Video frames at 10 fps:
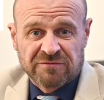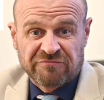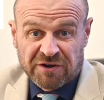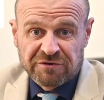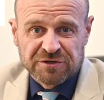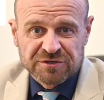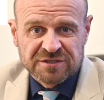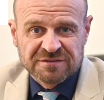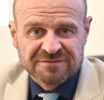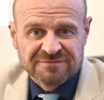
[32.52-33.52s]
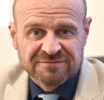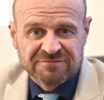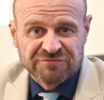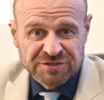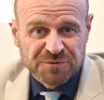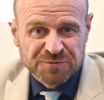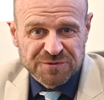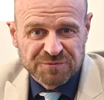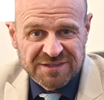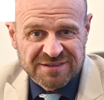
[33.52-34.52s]
very good
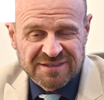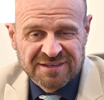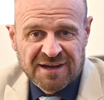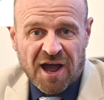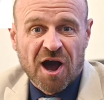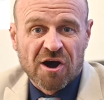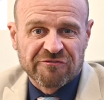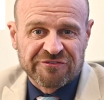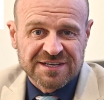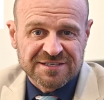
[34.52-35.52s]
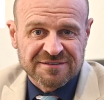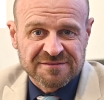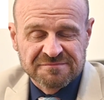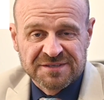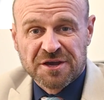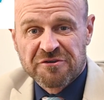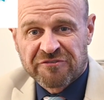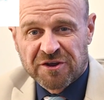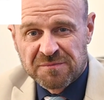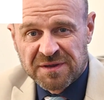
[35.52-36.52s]
result with ARFID,
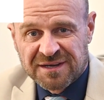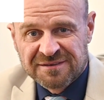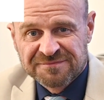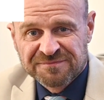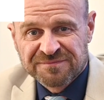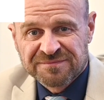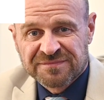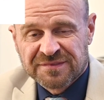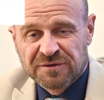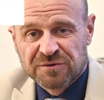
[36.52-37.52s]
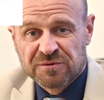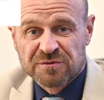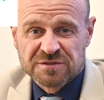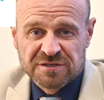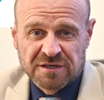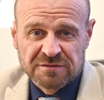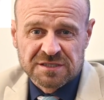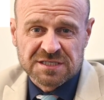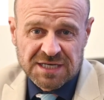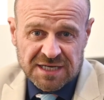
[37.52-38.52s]
Neophobia, or also known as
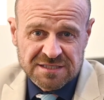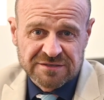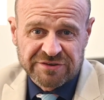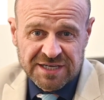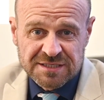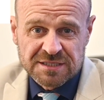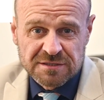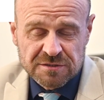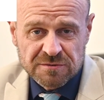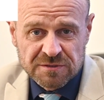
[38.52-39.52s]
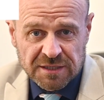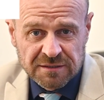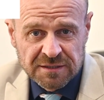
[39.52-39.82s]
selective eating disorder.